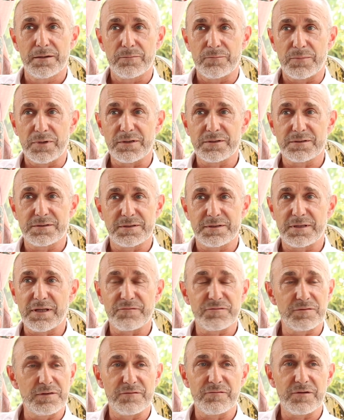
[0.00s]
but
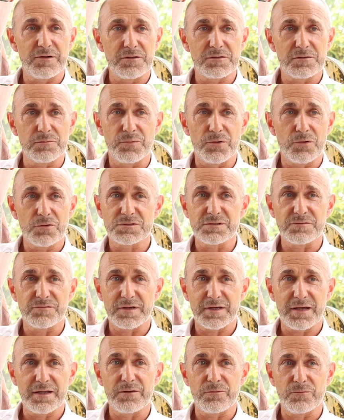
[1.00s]
definitely very supportive
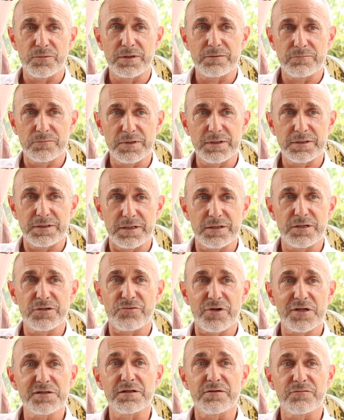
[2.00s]
again, and we did
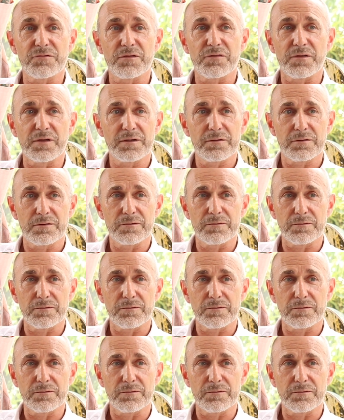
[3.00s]
address everything,